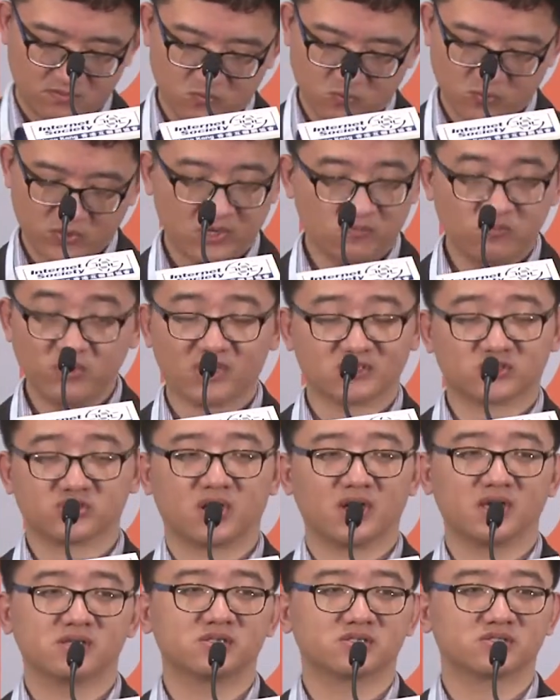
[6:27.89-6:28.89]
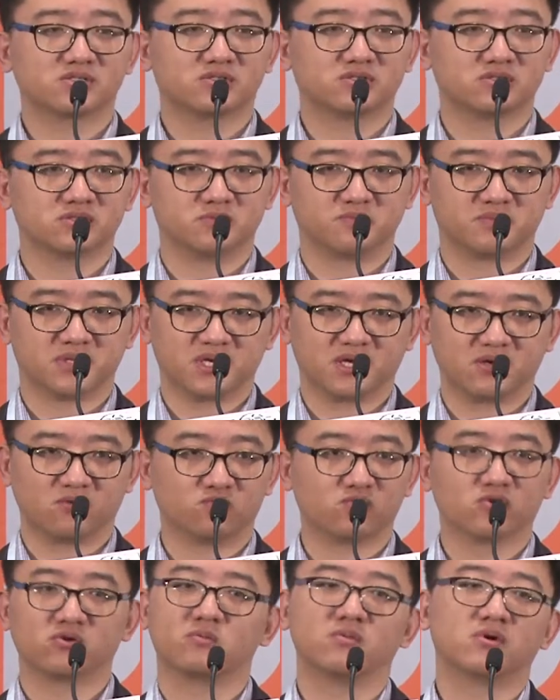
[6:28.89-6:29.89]
We are trying not to be a
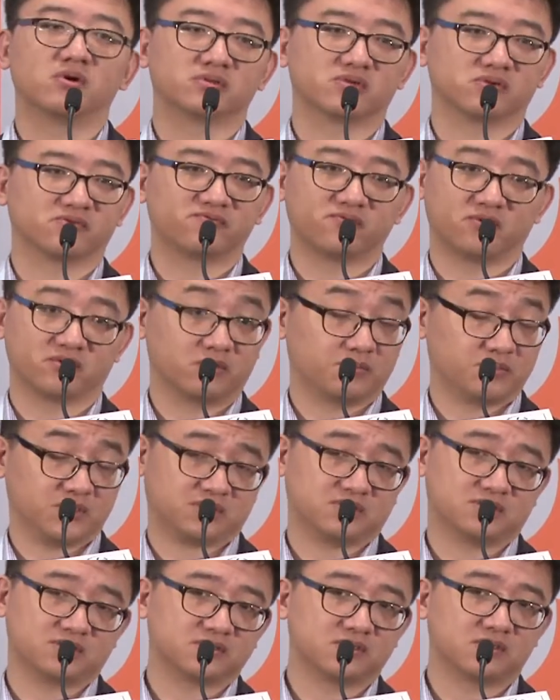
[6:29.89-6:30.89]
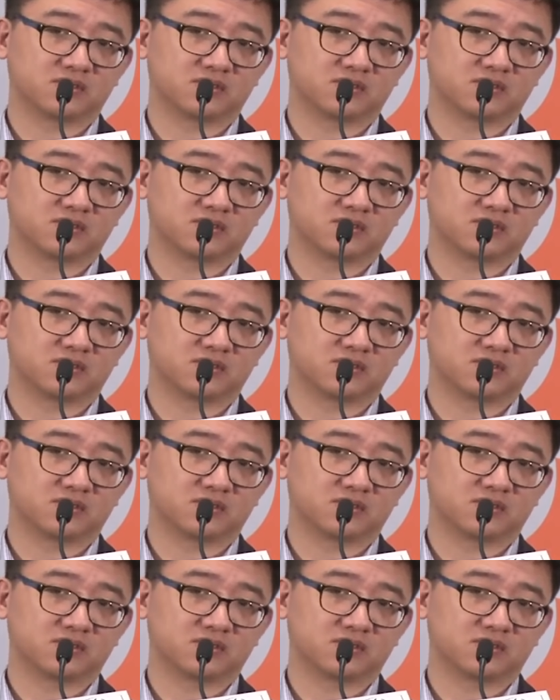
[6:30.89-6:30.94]
role model for your business.